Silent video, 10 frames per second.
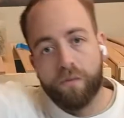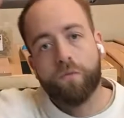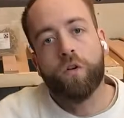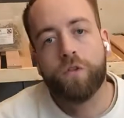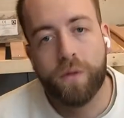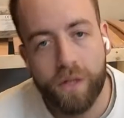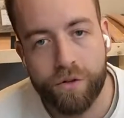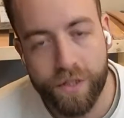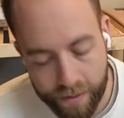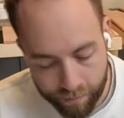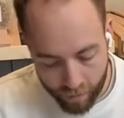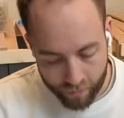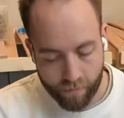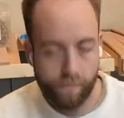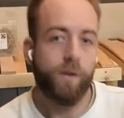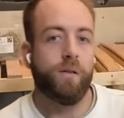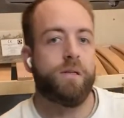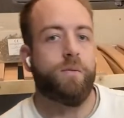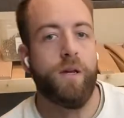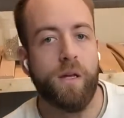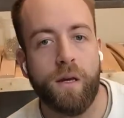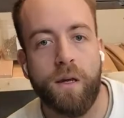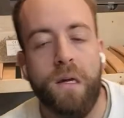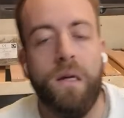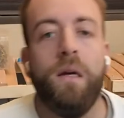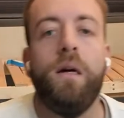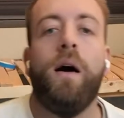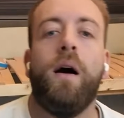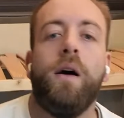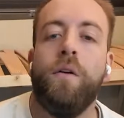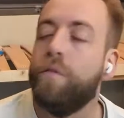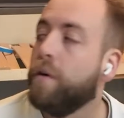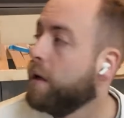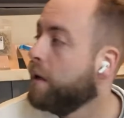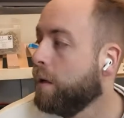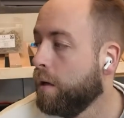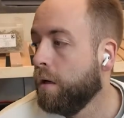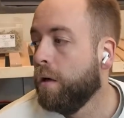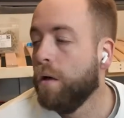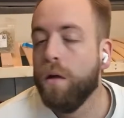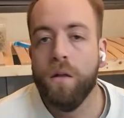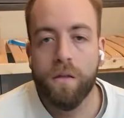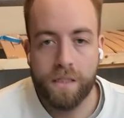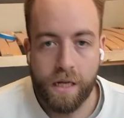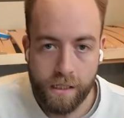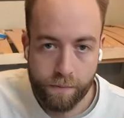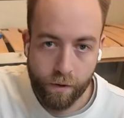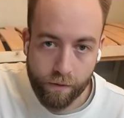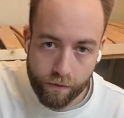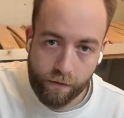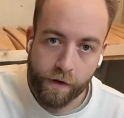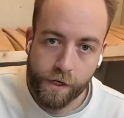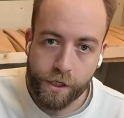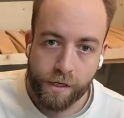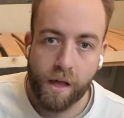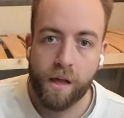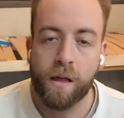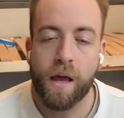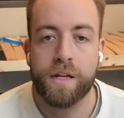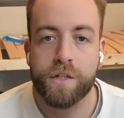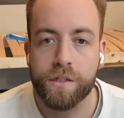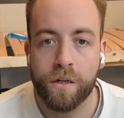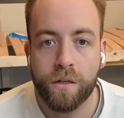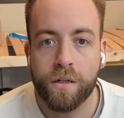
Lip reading: I've got to an interesting point with the build this week. I've start to put the finishing edges on.